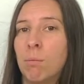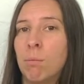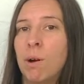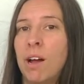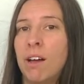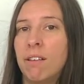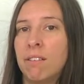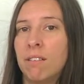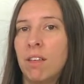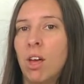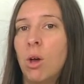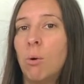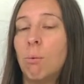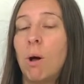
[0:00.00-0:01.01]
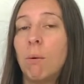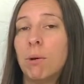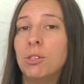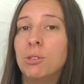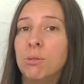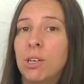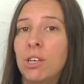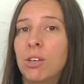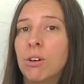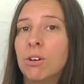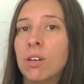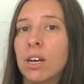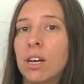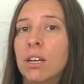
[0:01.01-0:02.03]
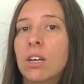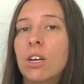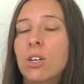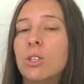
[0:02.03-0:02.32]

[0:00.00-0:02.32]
breath while we're doing yoga,